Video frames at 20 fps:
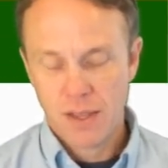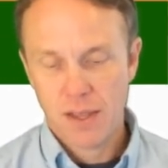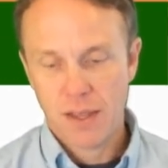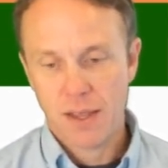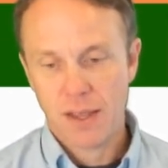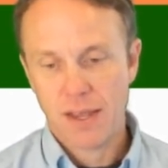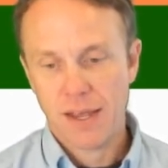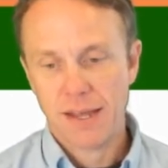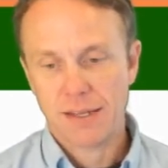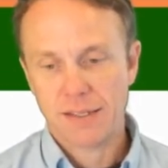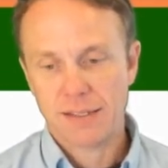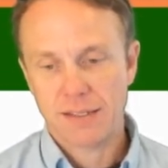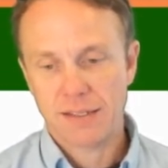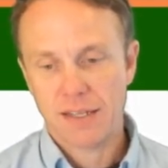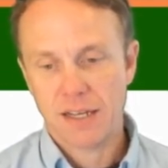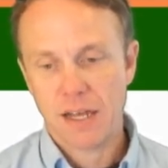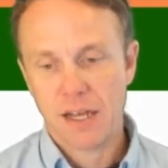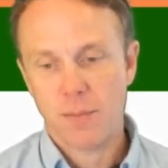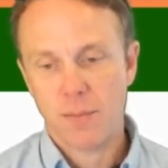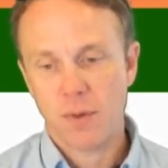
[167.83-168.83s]
x
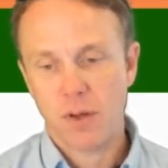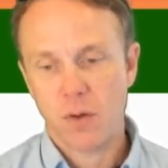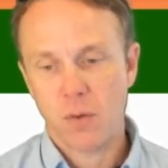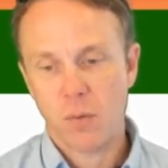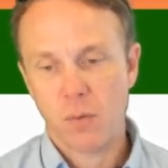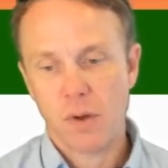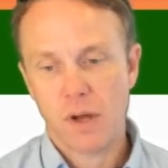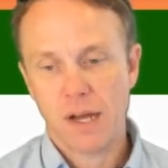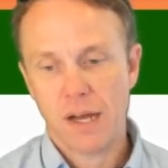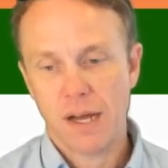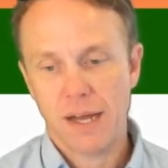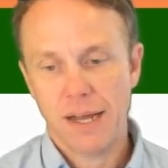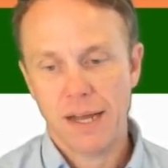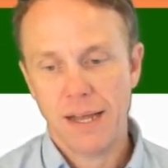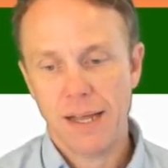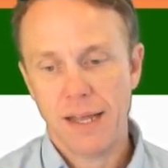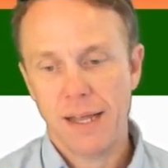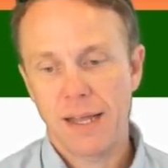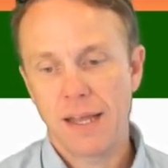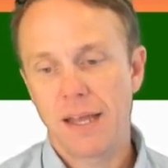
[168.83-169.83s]
comma y,